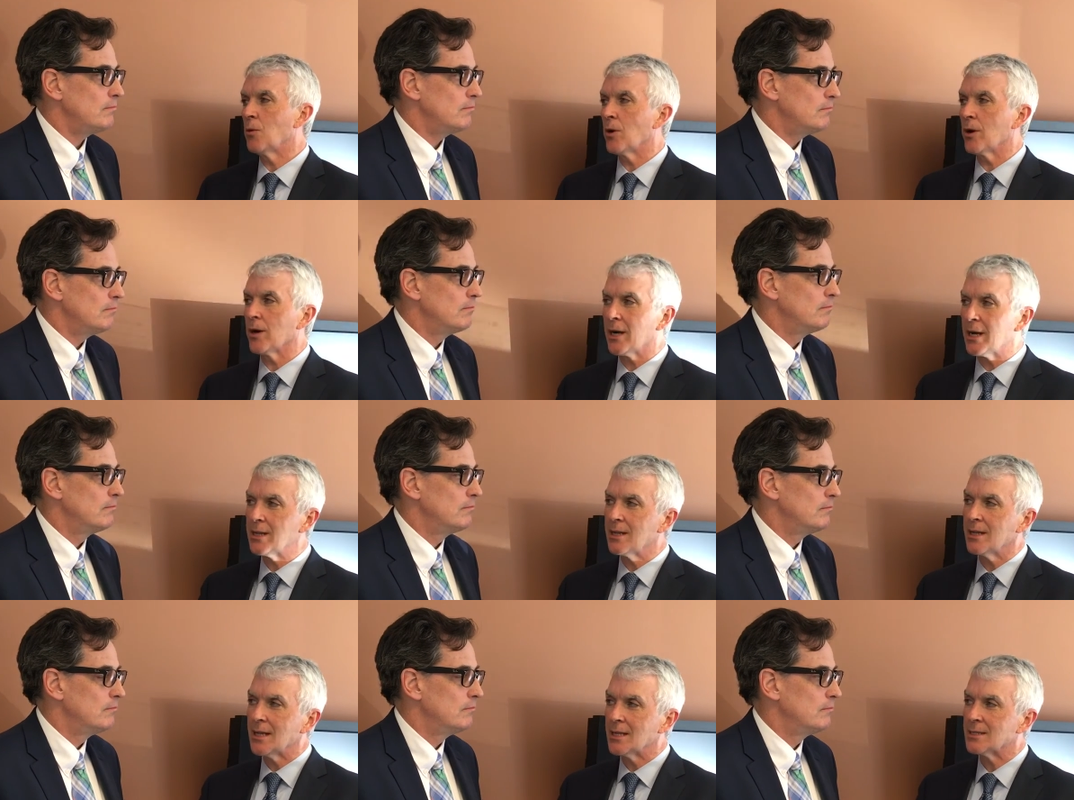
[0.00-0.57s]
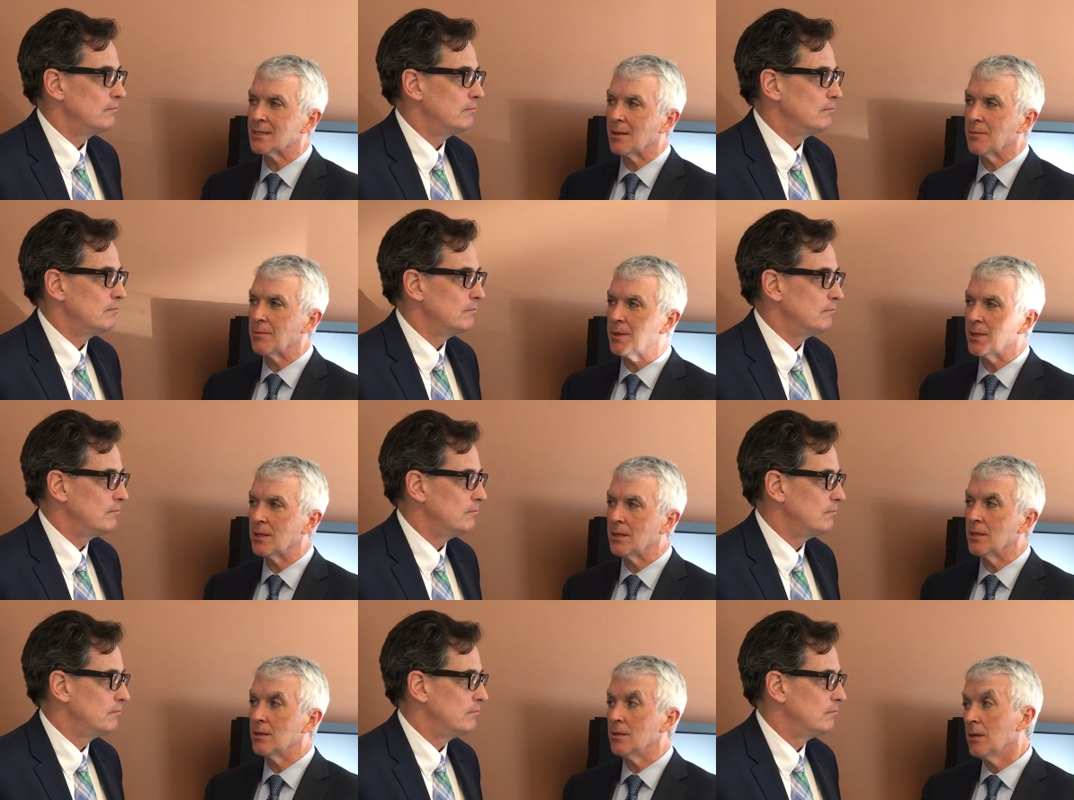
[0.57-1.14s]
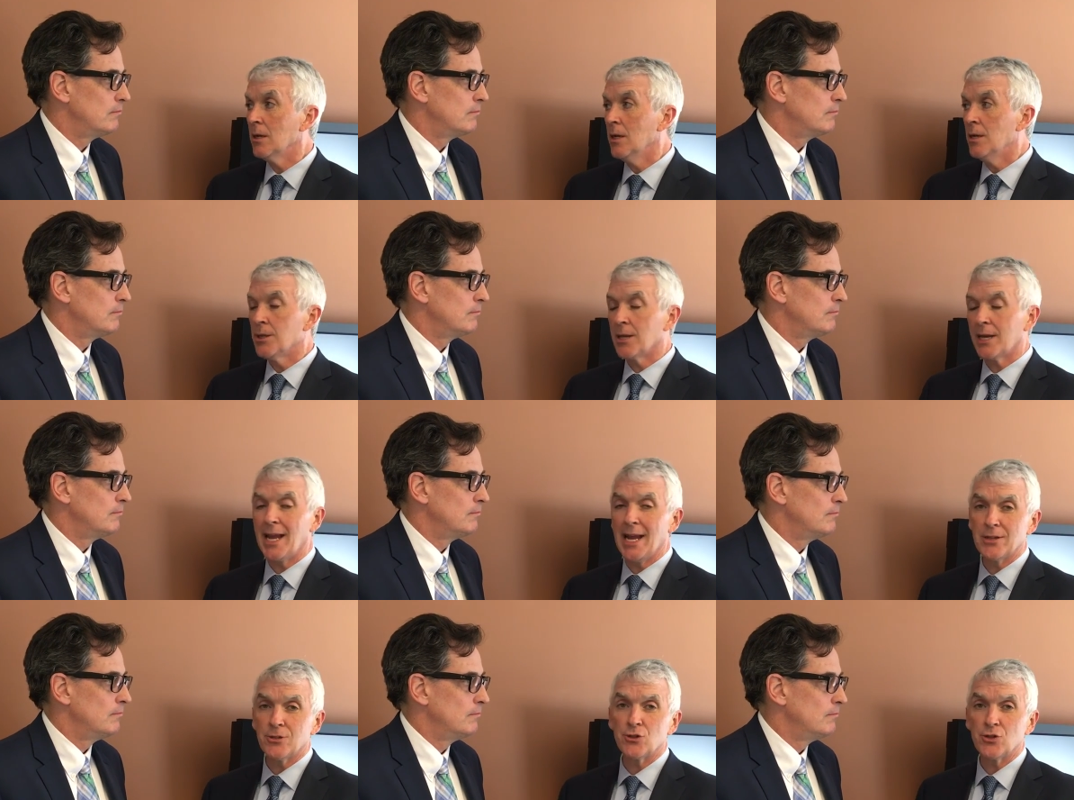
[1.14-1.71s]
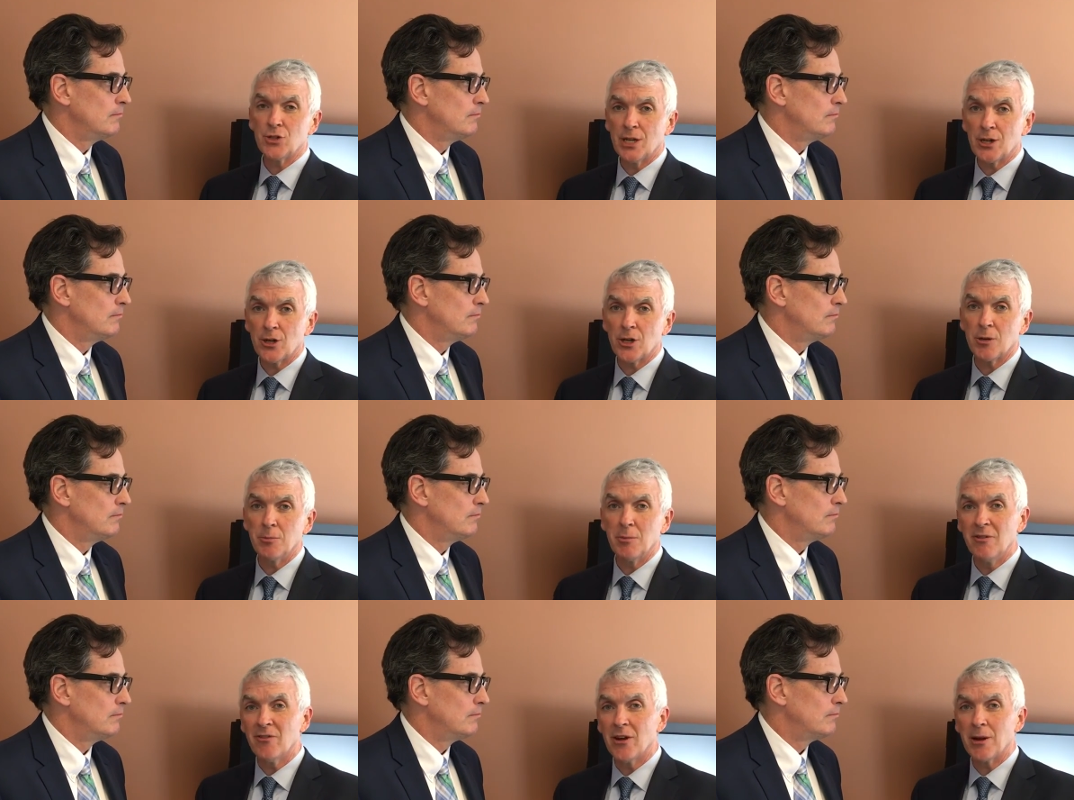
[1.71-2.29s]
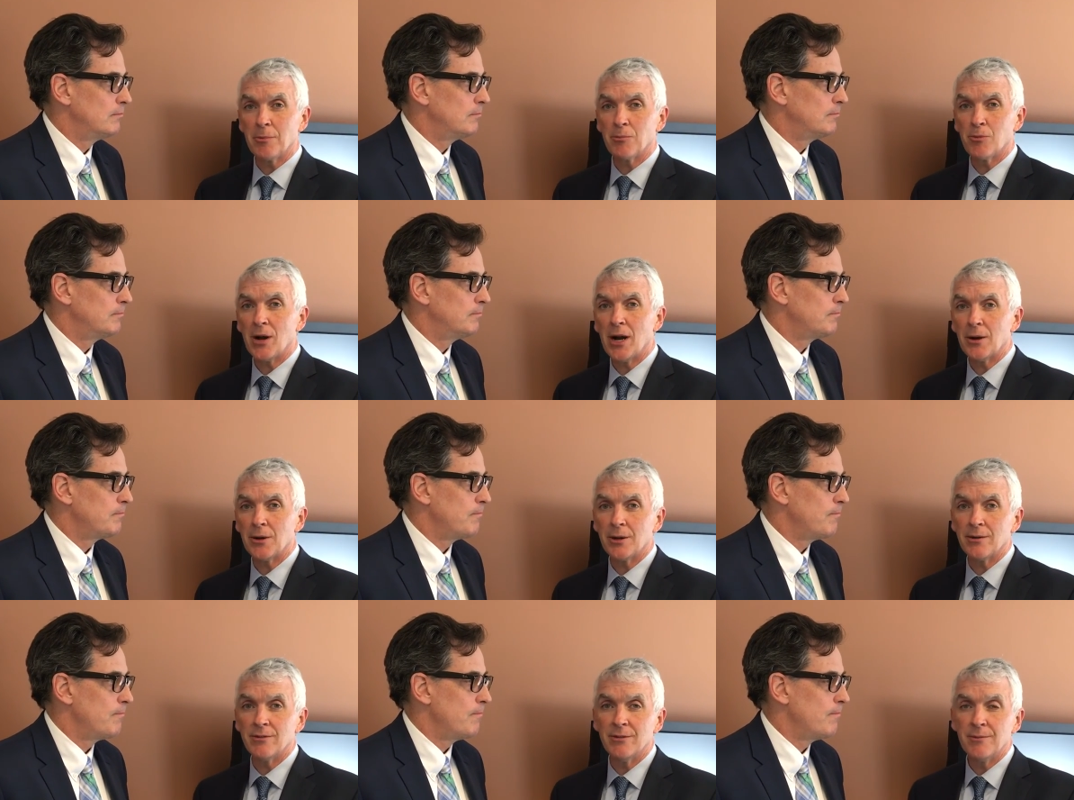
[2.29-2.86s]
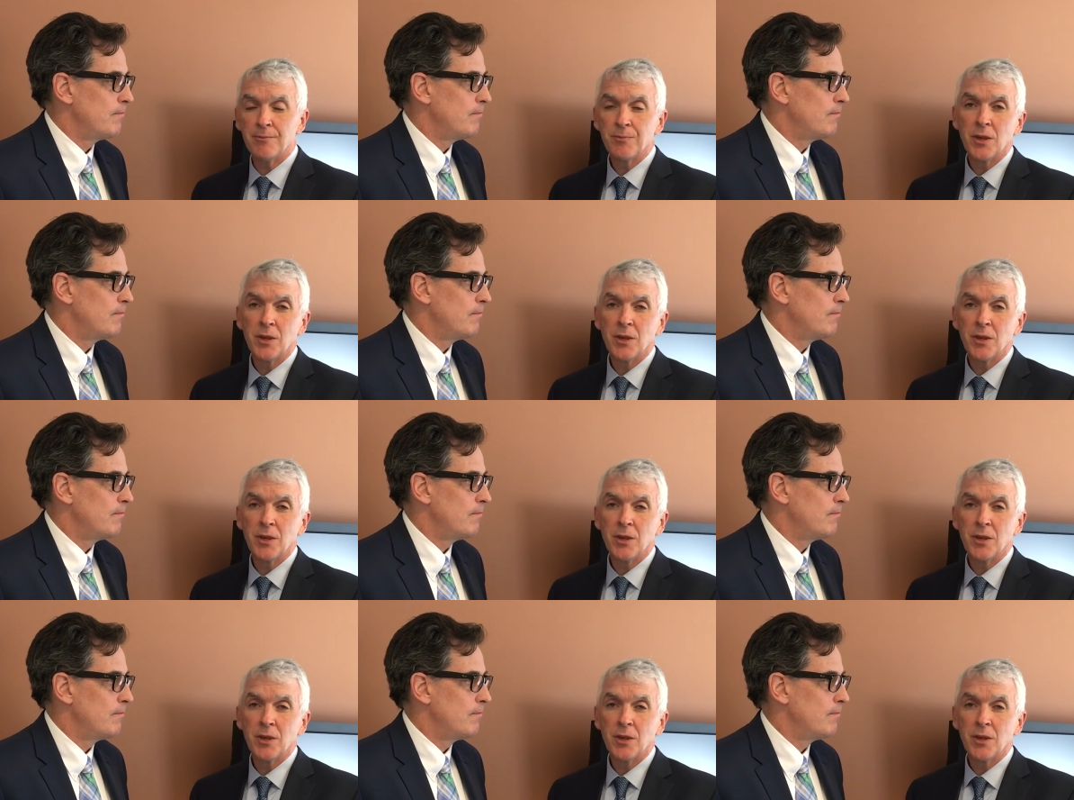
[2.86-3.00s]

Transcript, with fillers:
Speaker 1: work. I think that's something that the Cancer Center can be very proud of.